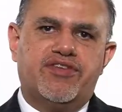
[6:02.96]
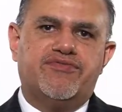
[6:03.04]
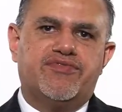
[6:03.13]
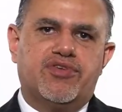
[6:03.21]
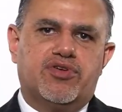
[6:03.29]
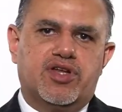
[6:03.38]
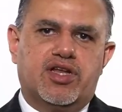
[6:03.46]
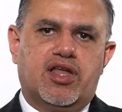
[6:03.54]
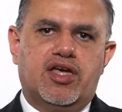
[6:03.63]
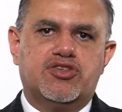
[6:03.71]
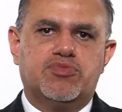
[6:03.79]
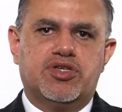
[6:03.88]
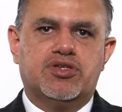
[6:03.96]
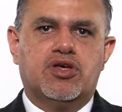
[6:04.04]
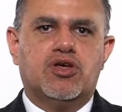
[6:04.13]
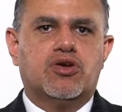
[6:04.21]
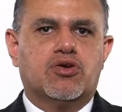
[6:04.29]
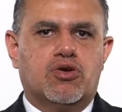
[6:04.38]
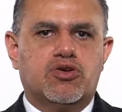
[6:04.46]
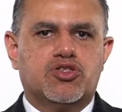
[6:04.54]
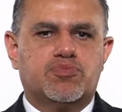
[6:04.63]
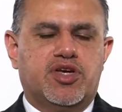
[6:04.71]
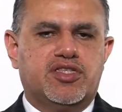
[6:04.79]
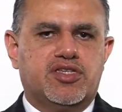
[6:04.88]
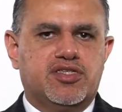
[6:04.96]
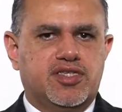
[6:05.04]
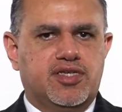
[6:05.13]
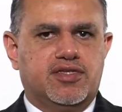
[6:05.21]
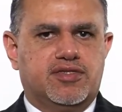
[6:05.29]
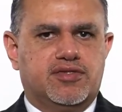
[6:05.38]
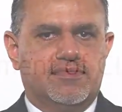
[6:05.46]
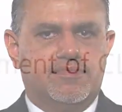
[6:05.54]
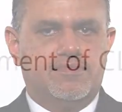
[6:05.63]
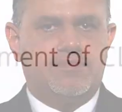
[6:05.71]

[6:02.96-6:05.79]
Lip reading: lymph node enlargement caused by the disease.